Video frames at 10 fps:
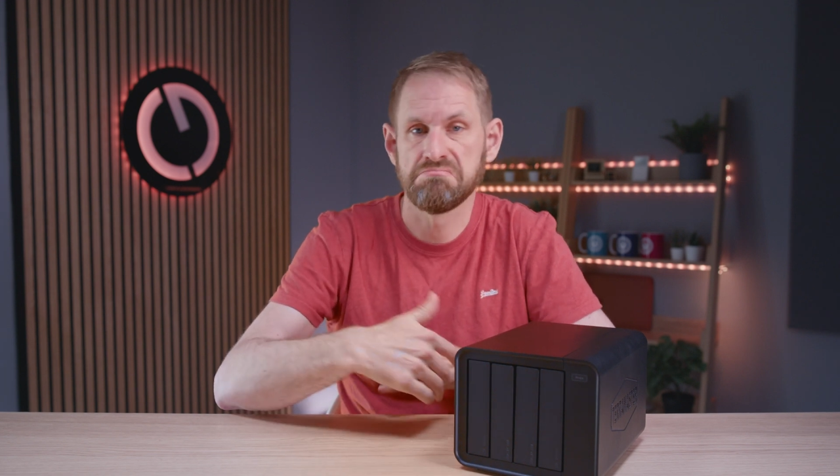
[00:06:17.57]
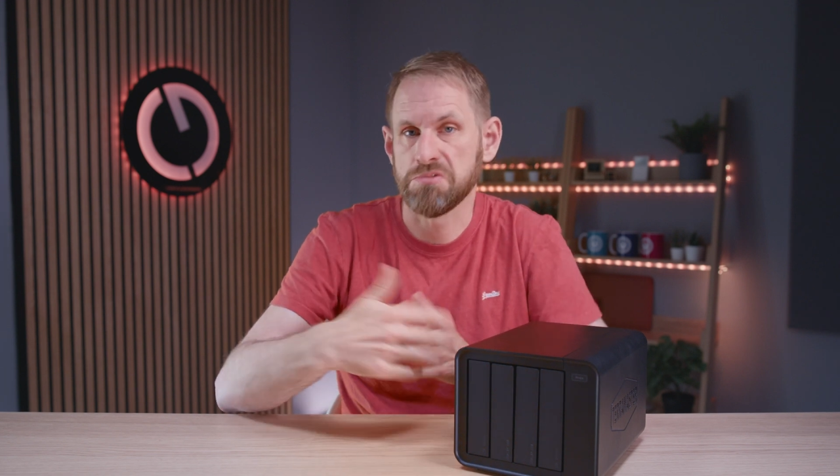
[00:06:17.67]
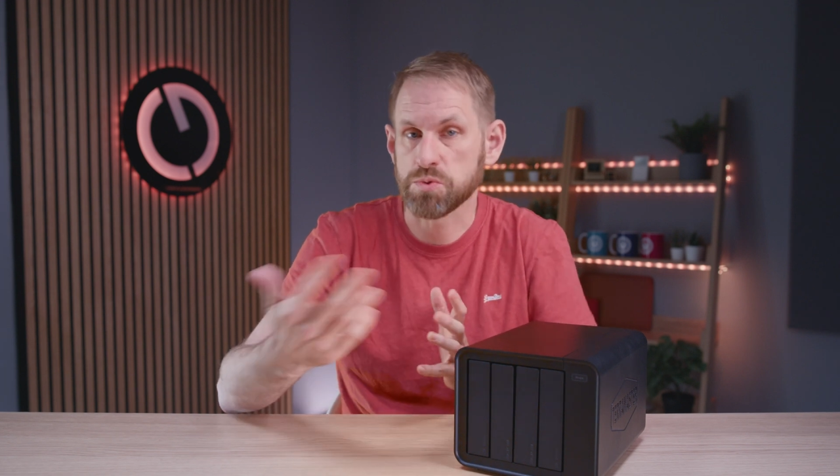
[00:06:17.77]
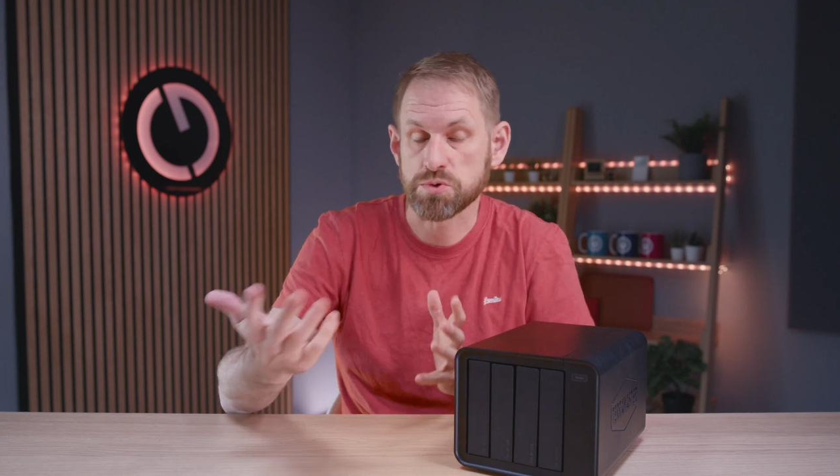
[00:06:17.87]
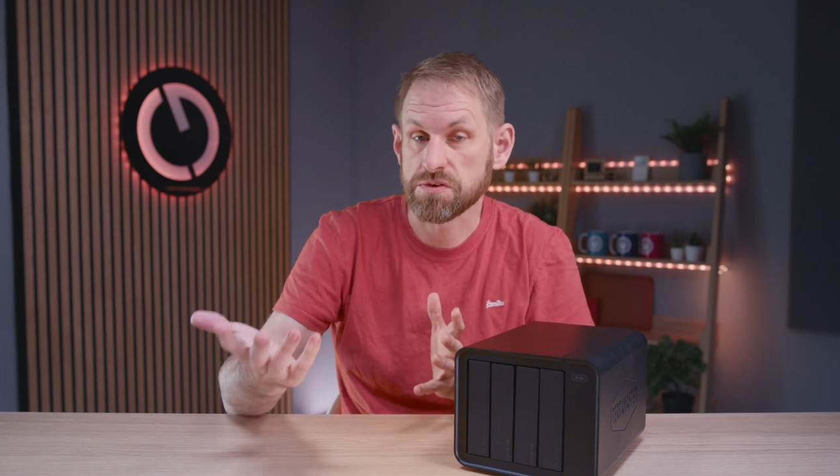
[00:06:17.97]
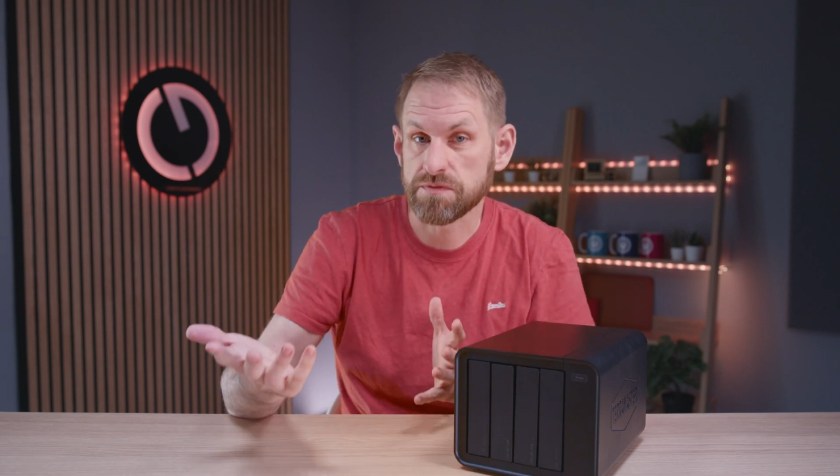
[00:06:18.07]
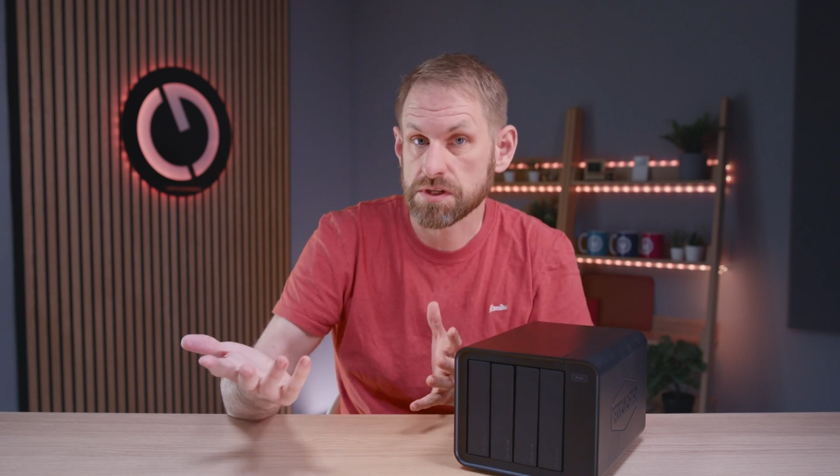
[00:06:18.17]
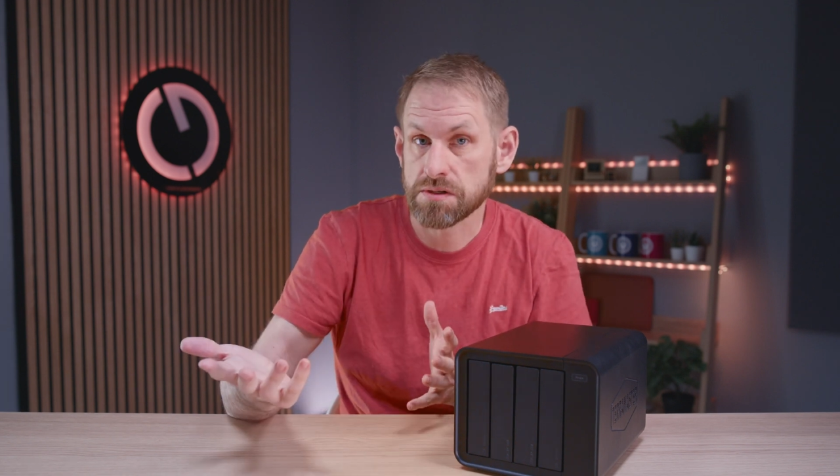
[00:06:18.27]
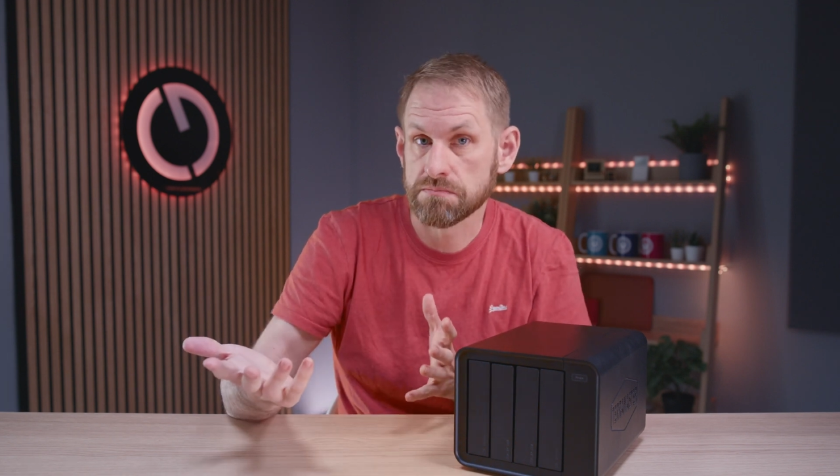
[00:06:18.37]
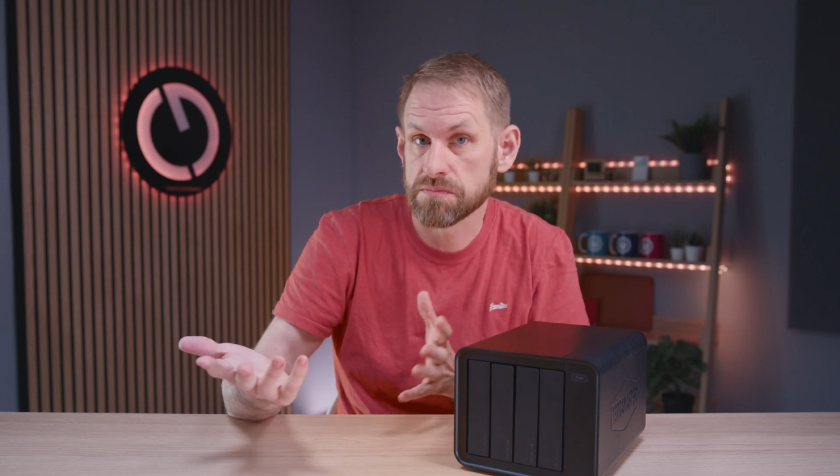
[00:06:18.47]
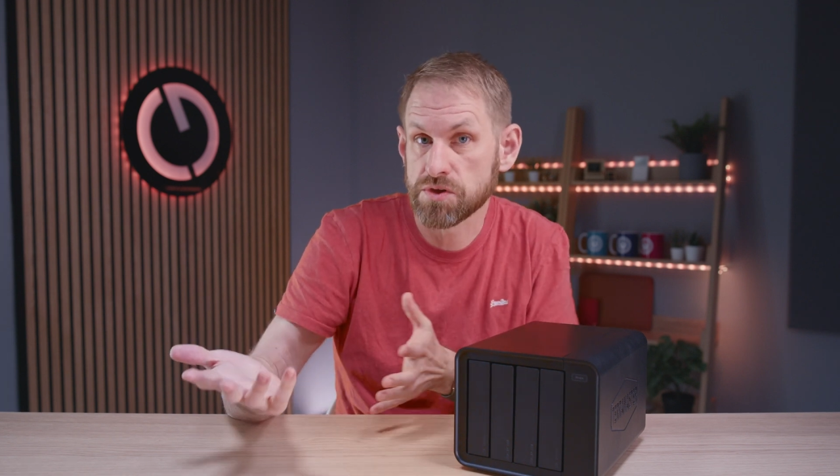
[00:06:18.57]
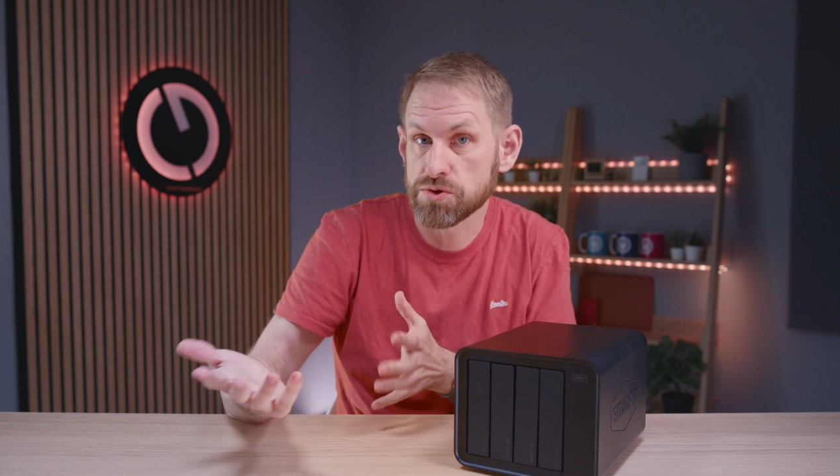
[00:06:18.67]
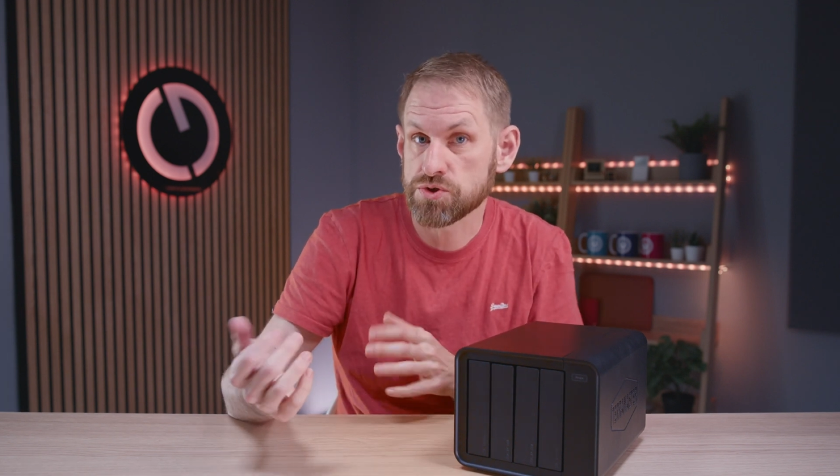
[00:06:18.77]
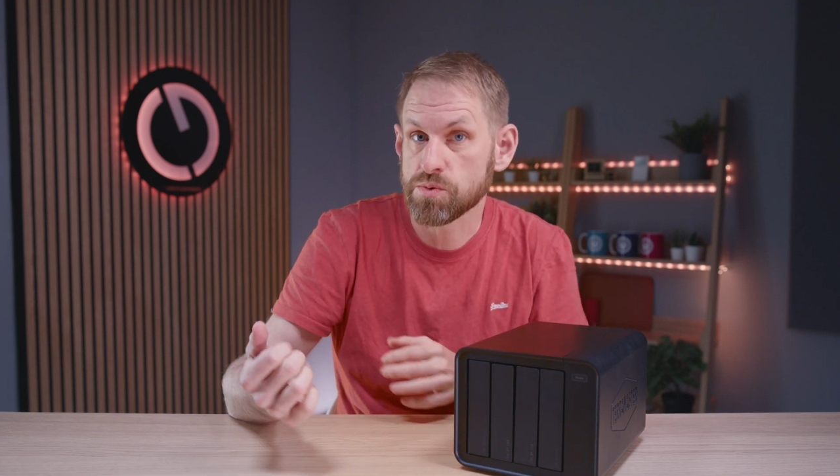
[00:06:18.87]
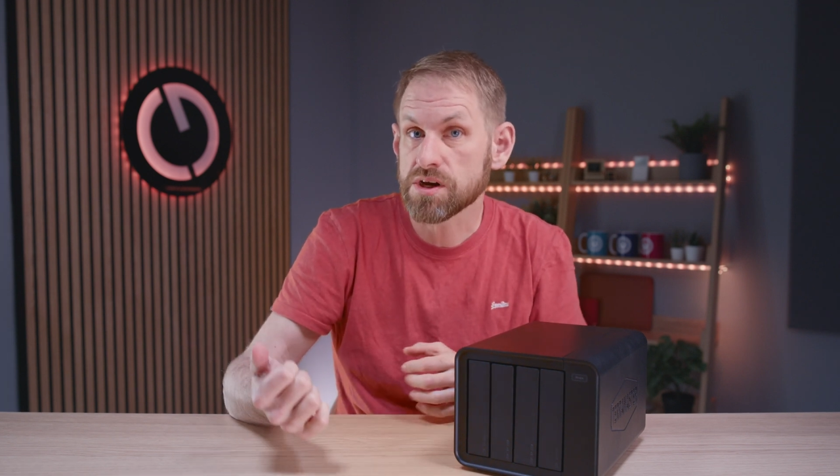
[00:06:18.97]
also for
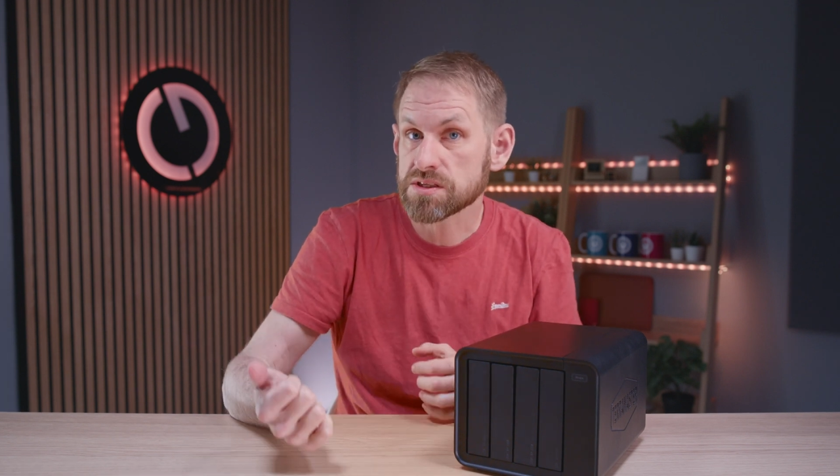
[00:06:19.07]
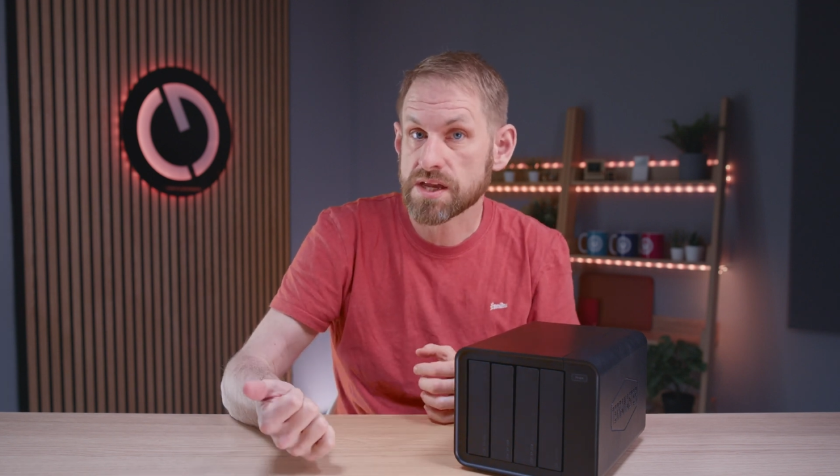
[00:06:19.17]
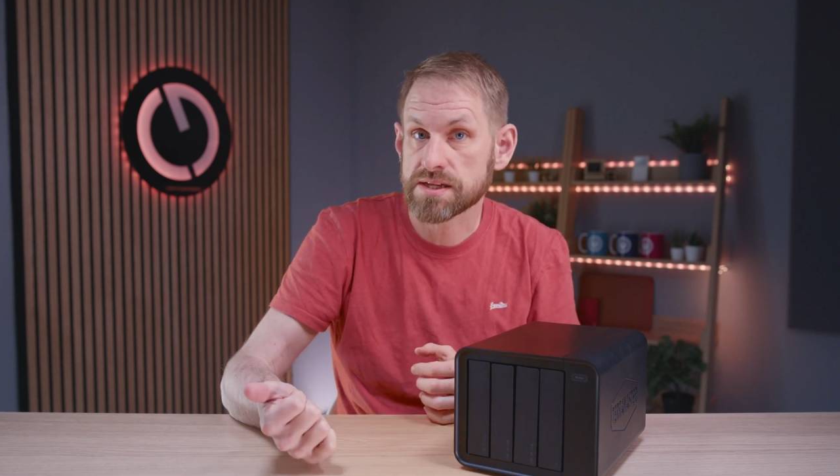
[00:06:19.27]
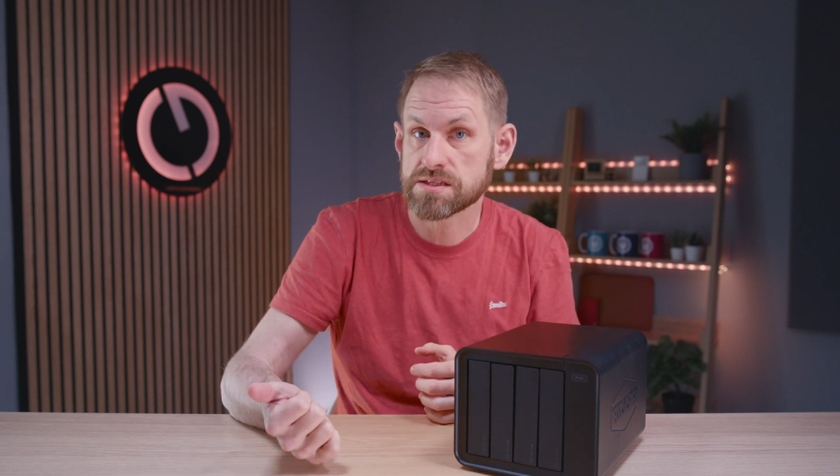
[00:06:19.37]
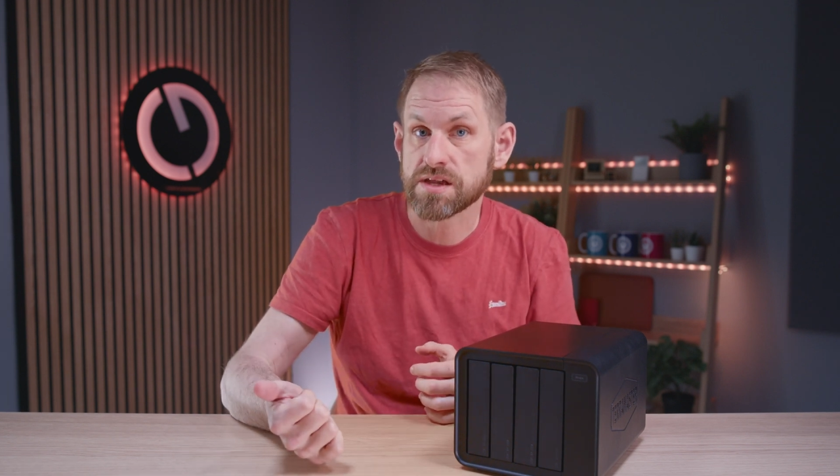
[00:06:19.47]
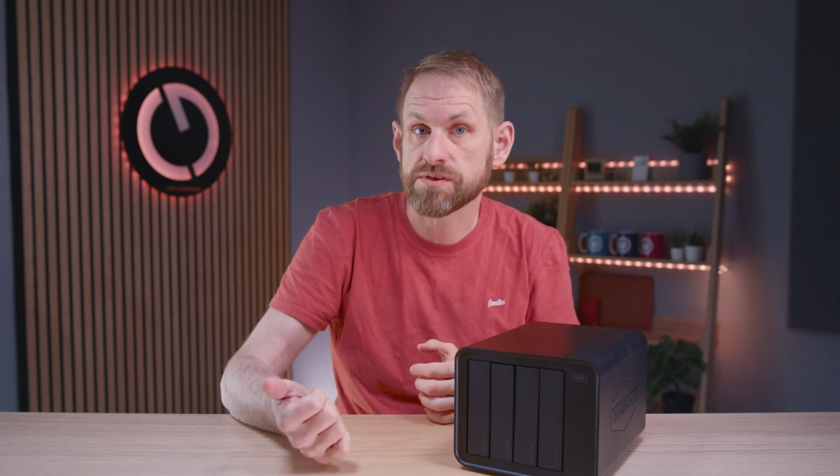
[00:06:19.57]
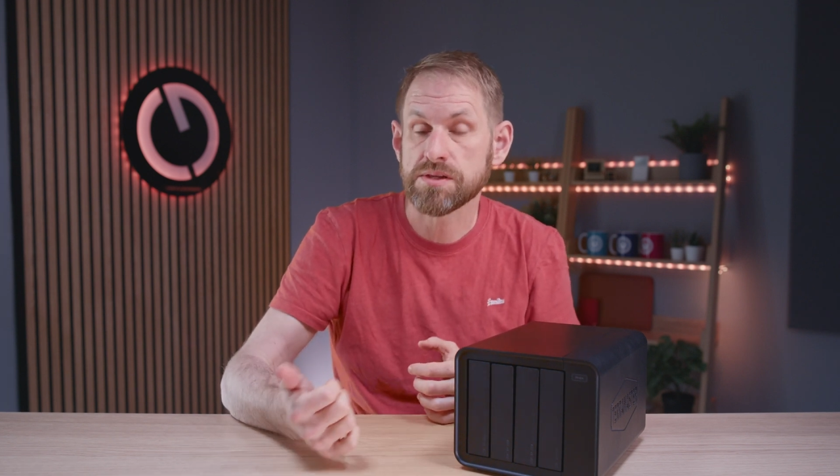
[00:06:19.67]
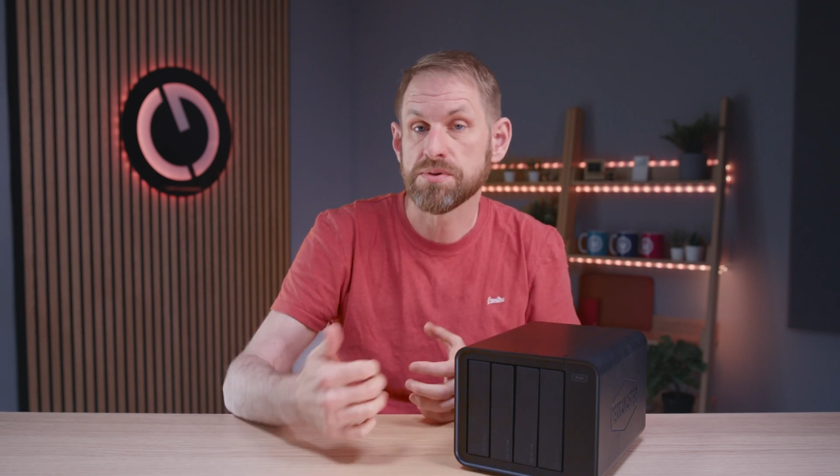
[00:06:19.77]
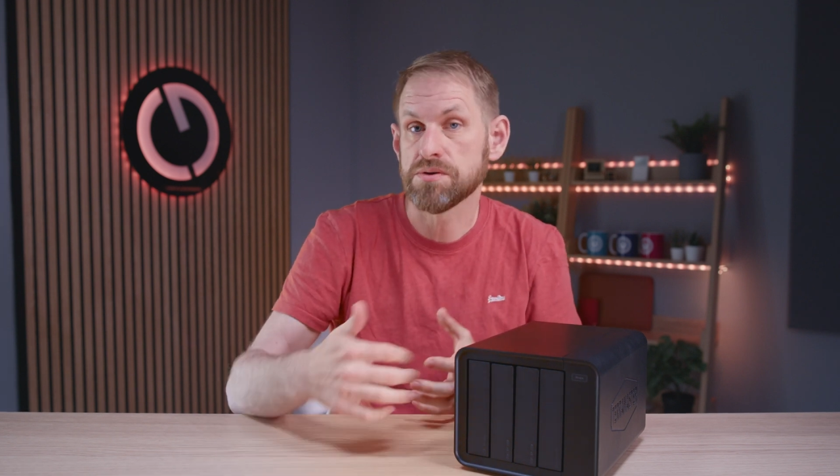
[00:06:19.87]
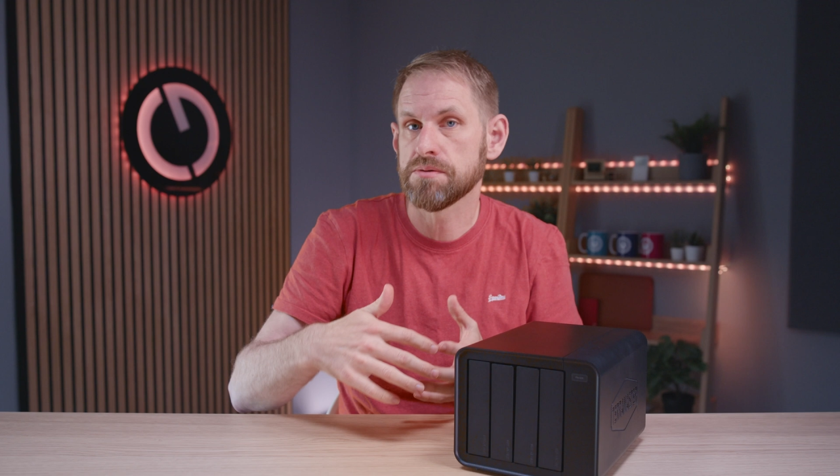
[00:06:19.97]
those who are tech savvy but